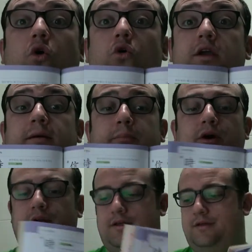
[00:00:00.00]
Go get a
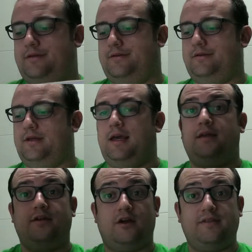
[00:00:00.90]
book. Okay,
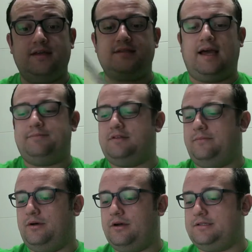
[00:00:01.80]
there are these types of
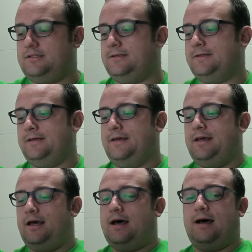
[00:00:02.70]
books.
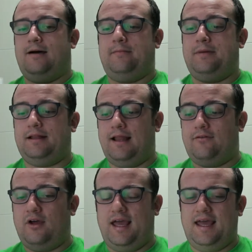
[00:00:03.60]

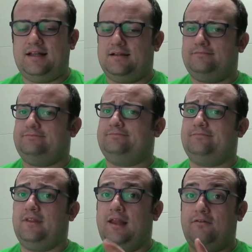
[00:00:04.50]
Level
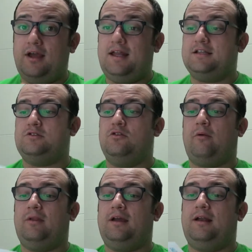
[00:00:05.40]
8 is
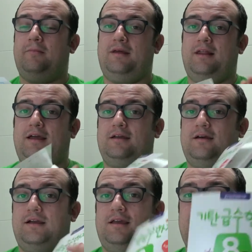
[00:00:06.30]
normally going to be like
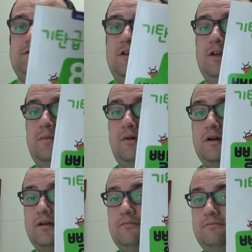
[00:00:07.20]
a kid's looking
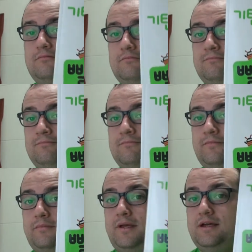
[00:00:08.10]
book,
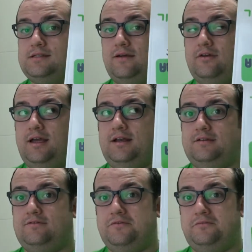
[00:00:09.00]
because level 8
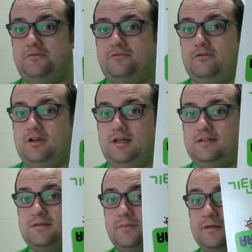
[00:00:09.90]
is for kids.